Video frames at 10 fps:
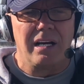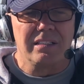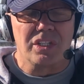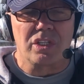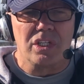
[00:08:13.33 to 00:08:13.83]

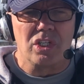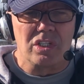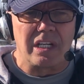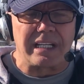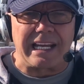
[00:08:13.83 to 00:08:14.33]

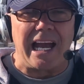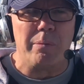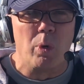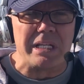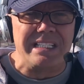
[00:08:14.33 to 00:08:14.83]
decisions that the
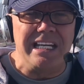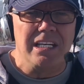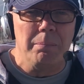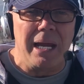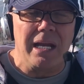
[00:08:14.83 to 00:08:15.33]
Cowboys
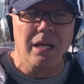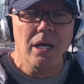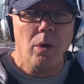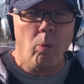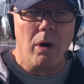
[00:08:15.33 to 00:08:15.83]
need to make,
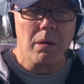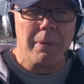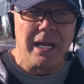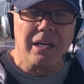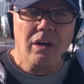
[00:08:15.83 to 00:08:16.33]
want to
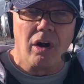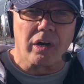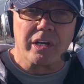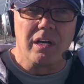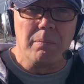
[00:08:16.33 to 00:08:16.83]
make,
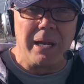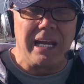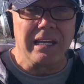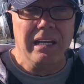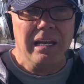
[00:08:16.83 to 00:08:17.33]
are going to
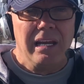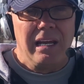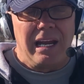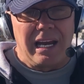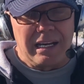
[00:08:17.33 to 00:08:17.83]
make,
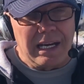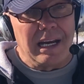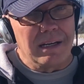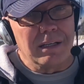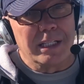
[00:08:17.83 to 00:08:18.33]

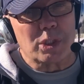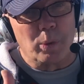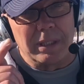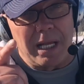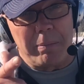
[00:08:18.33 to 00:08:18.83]
and
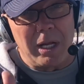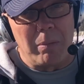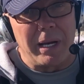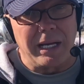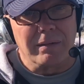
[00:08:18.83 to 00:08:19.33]
this one they
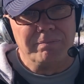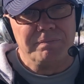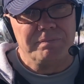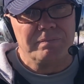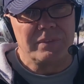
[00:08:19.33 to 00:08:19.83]
better make.
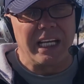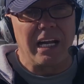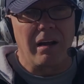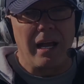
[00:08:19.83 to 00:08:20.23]
Take care,